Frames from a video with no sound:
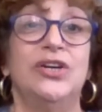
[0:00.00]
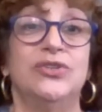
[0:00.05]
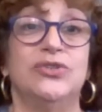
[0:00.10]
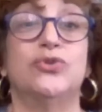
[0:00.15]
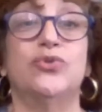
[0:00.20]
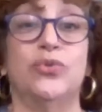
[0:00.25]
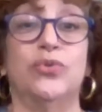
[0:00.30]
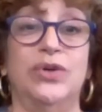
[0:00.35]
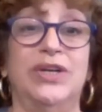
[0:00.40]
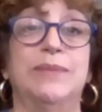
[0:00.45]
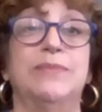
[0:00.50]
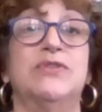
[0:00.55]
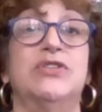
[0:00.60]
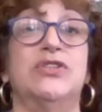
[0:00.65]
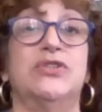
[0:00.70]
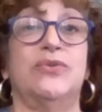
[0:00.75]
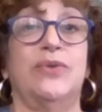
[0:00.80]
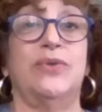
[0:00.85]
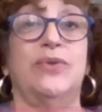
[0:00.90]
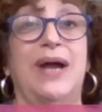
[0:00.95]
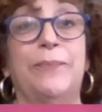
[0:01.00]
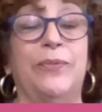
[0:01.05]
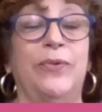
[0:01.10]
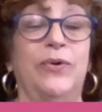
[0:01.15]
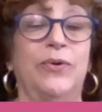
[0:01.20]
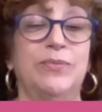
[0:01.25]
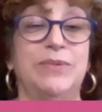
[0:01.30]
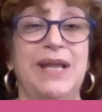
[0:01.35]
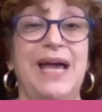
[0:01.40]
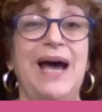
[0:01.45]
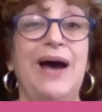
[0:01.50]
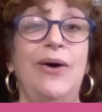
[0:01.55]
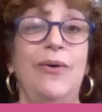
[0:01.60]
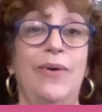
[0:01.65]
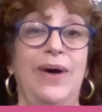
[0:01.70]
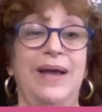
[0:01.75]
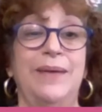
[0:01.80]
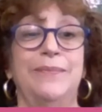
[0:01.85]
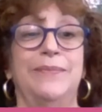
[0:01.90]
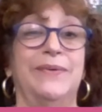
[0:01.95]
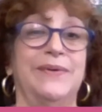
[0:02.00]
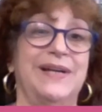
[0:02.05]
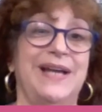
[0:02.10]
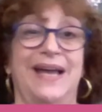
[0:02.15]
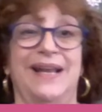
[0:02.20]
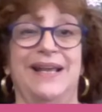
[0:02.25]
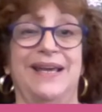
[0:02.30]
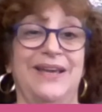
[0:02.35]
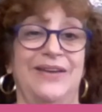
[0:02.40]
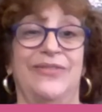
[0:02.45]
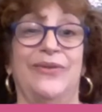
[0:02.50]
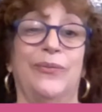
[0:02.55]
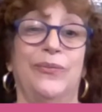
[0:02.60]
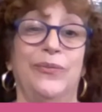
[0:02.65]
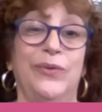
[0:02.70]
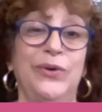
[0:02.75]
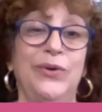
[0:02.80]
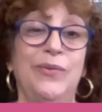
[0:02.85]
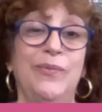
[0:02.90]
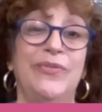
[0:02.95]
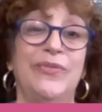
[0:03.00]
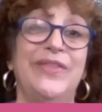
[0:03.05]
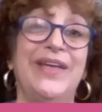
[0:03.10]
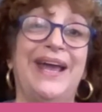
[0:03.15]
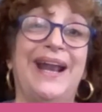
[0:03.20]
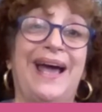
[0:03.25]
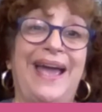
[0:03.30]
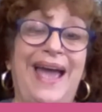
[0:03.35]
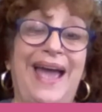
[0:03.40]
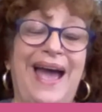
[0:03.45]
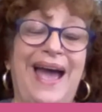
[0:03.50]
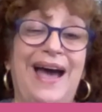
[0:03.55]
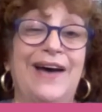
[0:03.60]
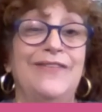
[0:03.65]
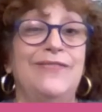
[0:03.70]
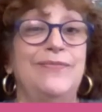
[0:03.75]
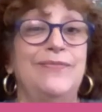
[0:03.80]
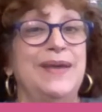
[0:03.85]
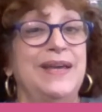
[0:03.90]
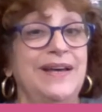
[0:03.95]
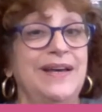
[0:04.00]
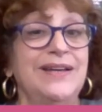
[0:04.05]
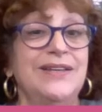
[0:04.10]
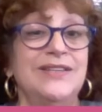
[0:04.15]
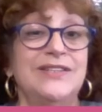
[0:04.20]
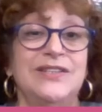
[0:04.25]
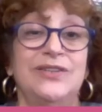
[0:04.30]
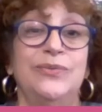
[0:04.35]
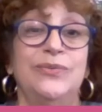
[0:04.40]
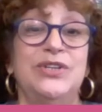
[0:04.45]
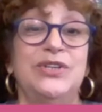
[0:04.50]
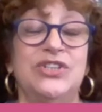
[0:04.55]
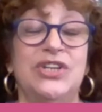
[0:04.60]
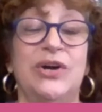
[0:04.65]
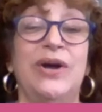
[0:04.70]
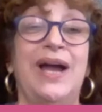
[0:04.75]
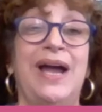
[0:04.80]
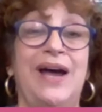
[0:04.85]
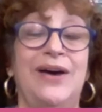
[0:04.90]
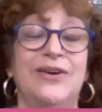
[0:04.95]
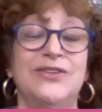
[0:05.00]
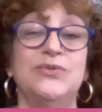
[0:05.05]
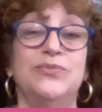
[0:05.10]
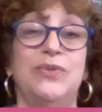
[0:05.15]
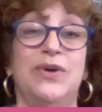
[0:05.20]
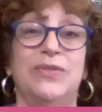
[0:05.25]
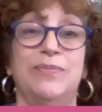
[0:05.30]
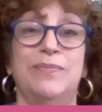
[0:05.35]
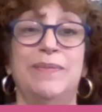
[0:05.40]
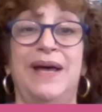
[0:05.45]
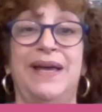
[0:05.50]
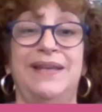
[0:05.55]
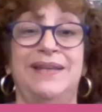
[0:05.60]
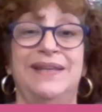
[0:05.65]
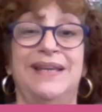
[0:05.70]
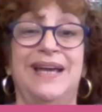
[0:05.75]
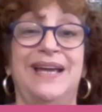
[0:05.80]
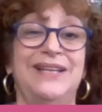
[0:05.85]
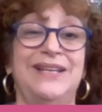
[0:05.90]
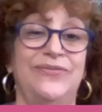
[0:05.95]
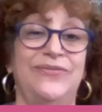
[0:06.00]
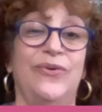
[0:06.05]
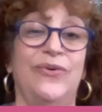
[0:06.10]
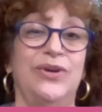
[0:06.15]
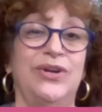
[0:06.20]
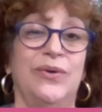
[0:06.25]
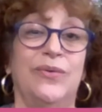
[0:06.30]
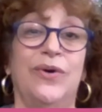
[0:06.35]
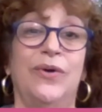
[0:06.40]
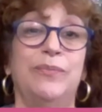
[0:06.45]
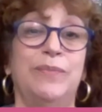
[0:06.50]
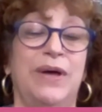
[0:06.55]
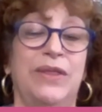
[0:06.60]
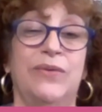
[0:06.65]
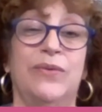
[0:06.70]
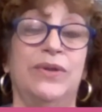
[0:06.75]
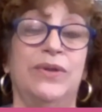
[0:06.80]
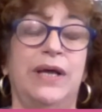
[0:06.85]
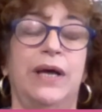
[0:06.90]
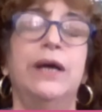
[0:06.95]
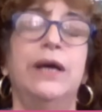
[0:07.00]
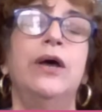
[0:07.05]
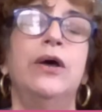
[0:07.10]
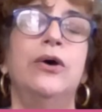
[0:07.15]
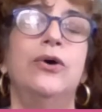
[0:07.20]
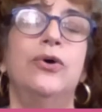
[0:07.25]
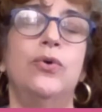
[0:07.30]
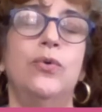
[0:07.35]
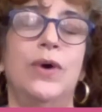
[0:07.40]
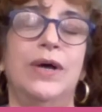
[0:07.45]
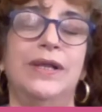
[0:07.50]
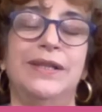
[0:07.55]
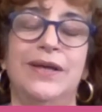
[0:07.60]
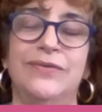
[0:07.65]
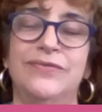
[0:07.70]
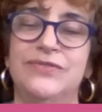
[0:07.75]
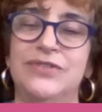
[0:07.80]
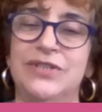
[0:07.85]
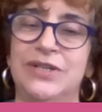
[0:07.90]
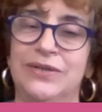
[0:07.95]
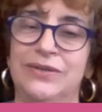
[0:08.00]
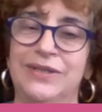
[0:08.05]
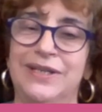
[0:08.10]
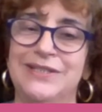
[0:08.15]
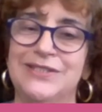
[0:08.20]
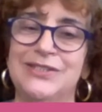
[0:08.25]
dream scrap room. Now I'm kind of in the room that I have because, we share a house with my 94-year-old mother-in-law, who I love dearly.